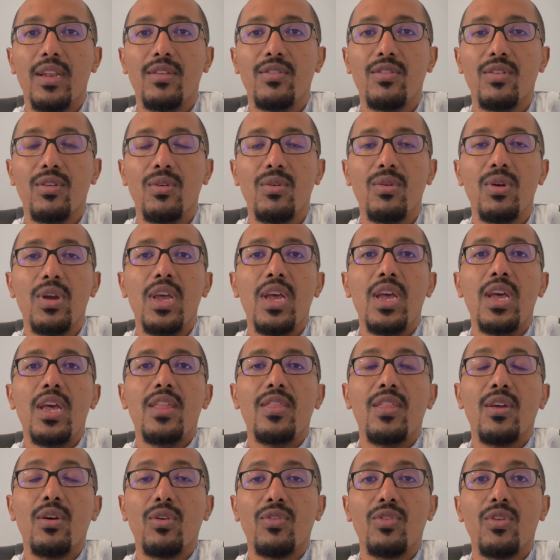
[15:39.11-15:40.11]
So
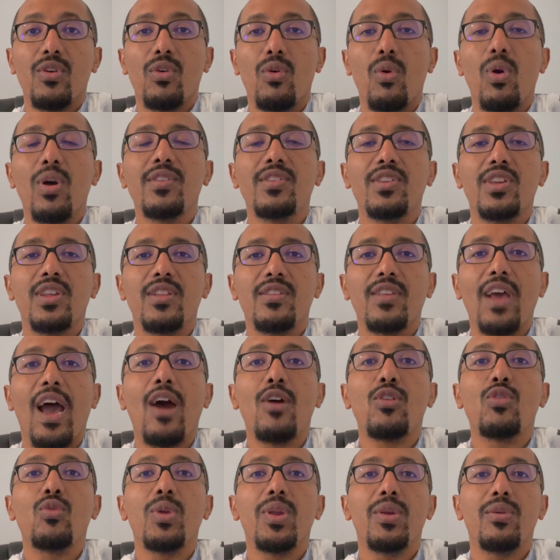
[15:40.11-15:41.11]
the question is,
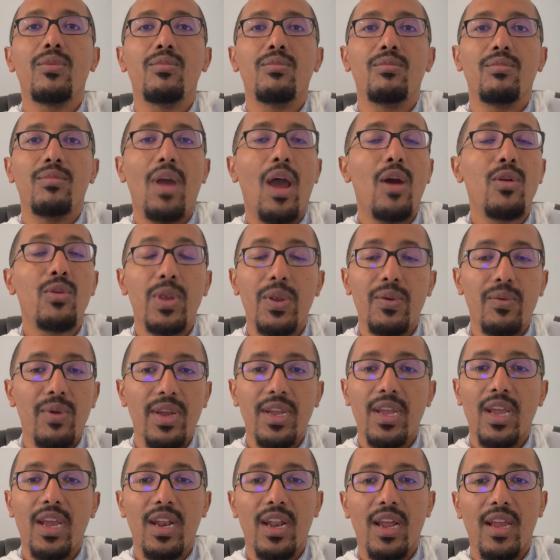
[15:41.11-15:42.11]
how do we
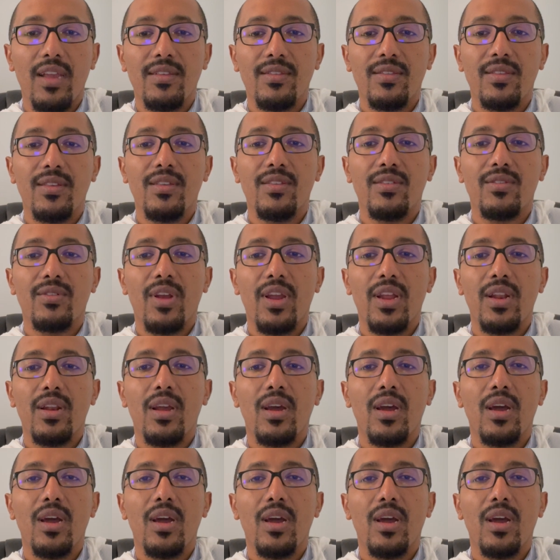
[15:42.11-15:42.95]
recognize these, right?